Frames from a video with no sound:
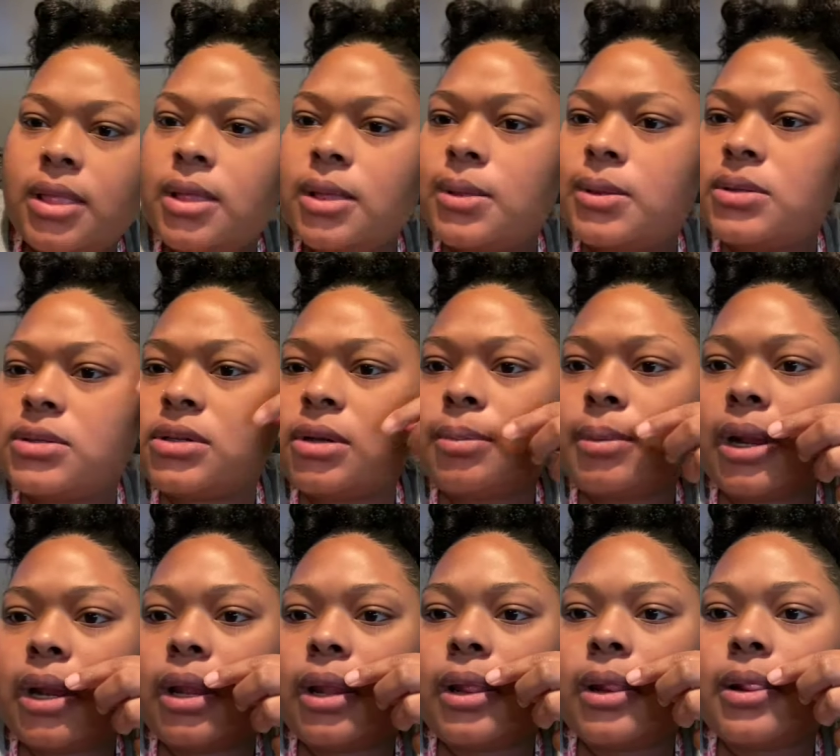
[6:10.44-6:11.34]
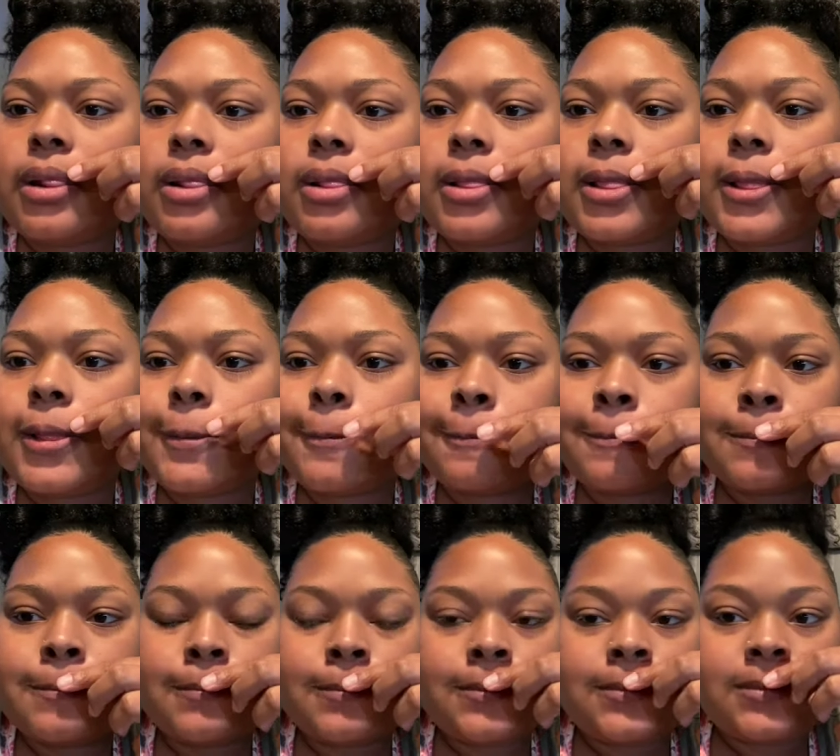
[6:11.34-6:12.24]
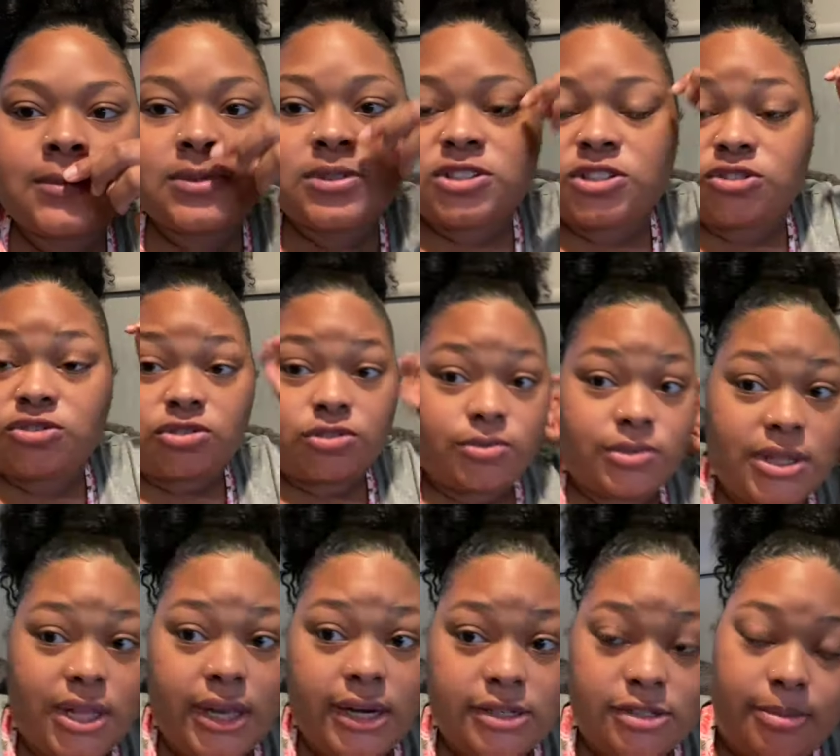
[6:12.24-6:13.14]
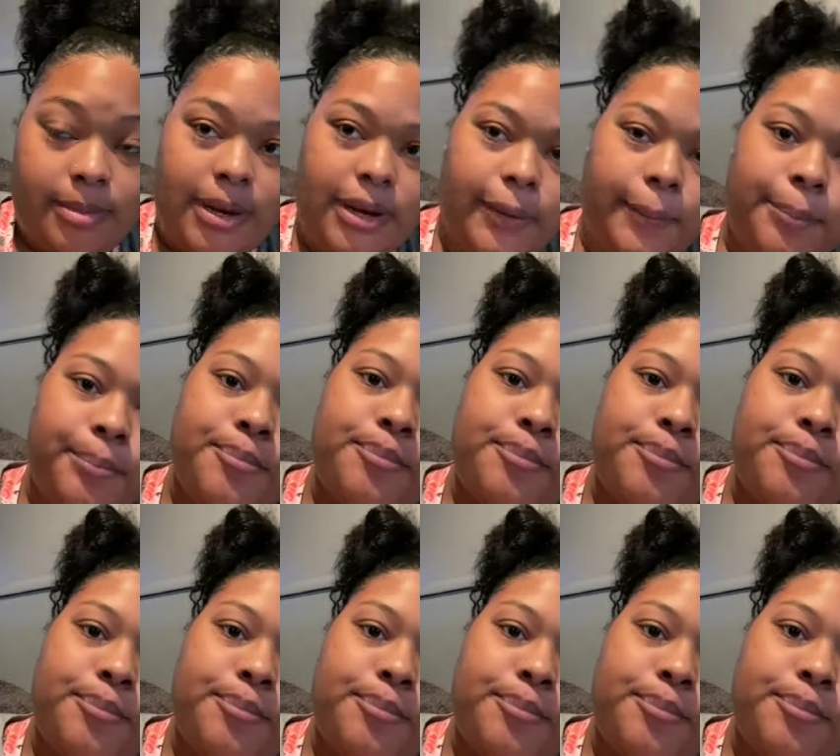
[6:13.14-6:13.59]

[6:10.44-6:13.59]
what's on my lip? I don't know what that is on my lip.